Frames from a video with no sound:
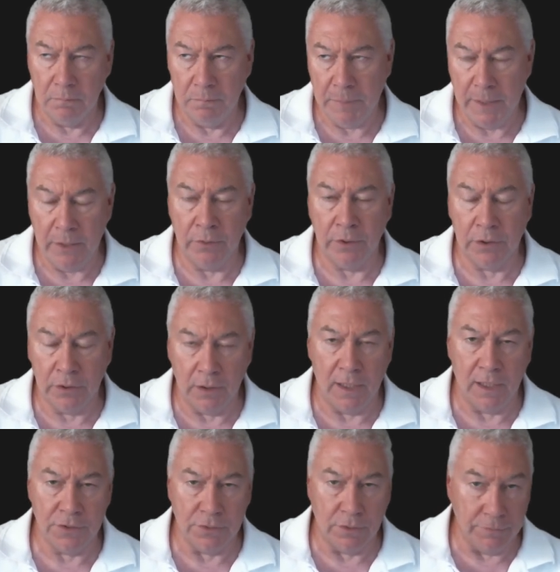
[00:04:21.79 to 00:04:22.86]
parent
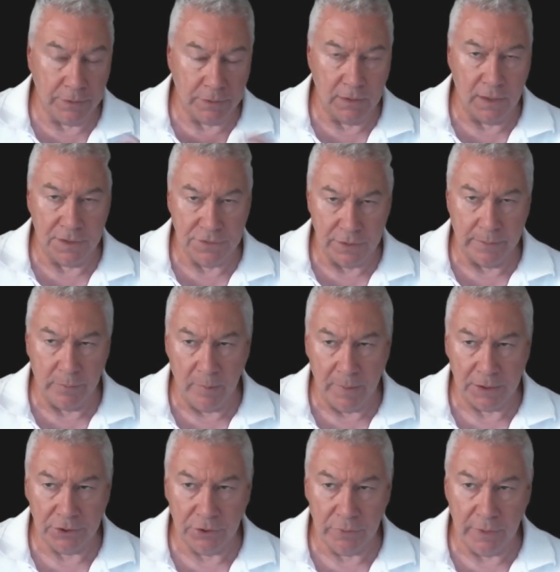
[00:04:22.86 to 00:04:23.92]
class of the class that I'm about
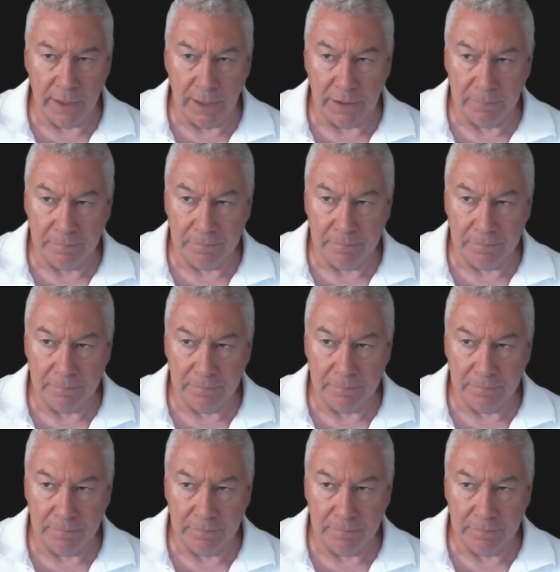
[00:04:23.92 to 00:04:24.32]
to create.